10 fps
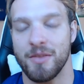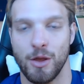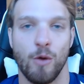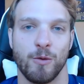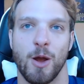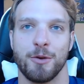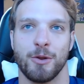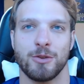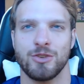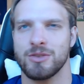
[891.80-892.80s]
over
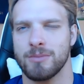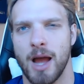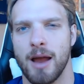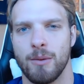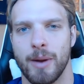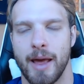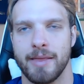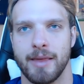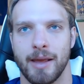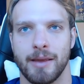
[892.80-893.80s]
under. It's just kind of what I
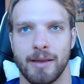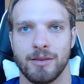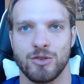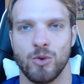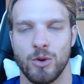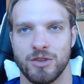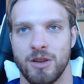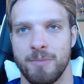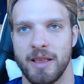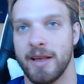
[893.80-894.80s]
think the score is
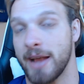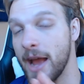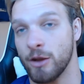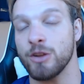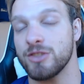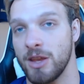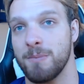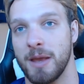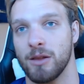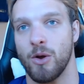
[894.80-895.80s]
going to be like. I could see it
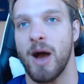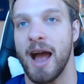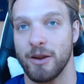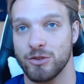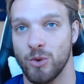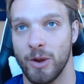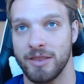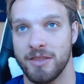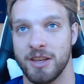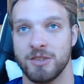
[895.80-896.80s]
being a little higher scoring
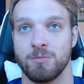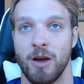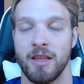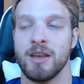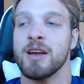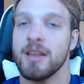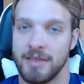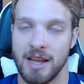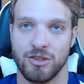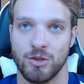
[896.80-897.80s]
than this, but
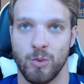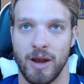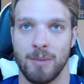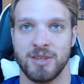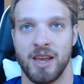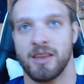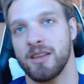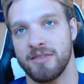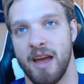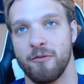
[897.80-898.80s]
that's just what I'm
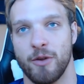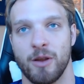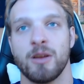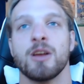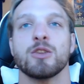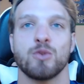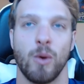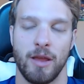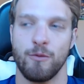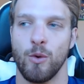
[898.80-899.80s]
taking. Denver
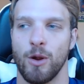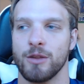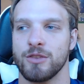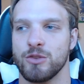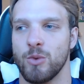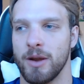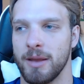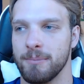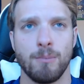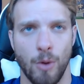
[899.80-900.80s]
24-20.
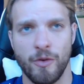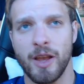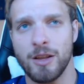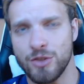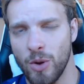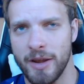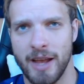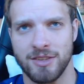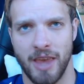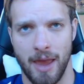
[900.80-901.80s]
Moving on to our
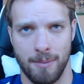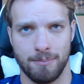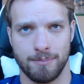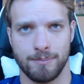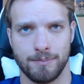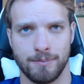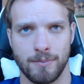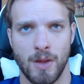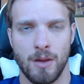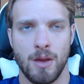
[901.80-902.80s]
next game,
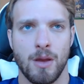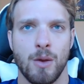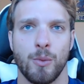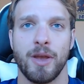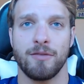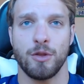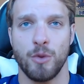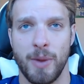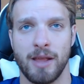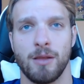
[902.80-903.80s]
we have the
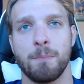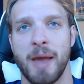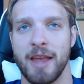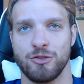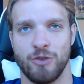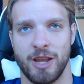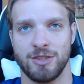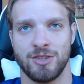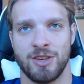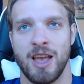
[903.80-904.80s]
New England Patriots